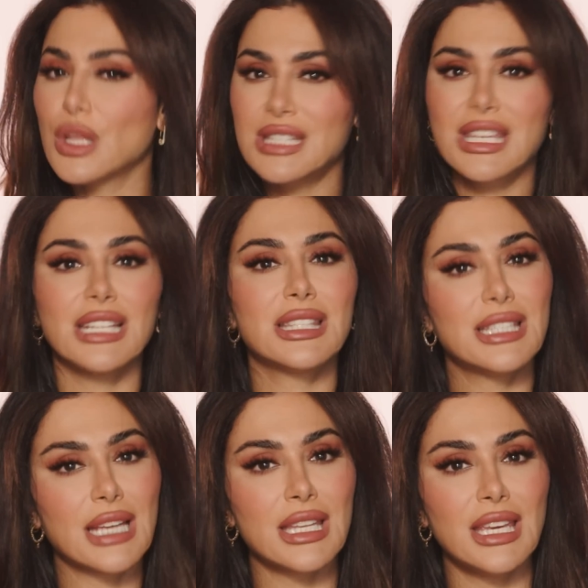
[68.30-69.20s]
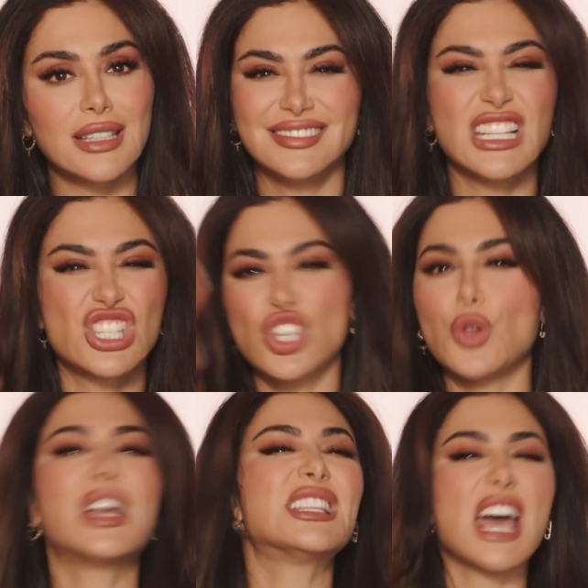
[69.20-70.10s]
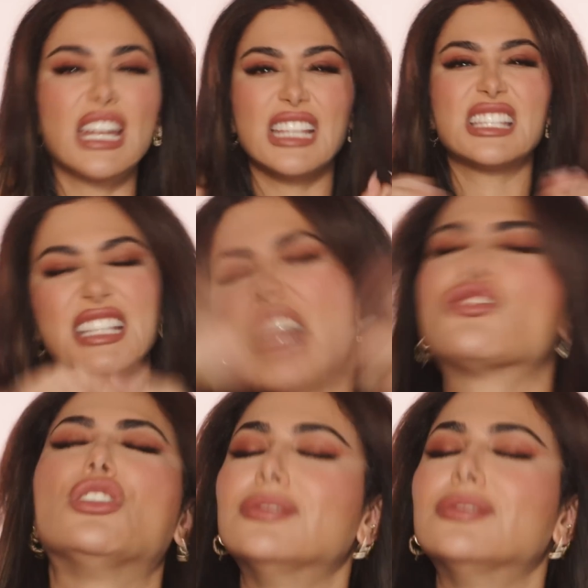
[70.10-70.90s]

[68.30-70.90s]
let's get into the technique. Let's show you guys how to get a natural.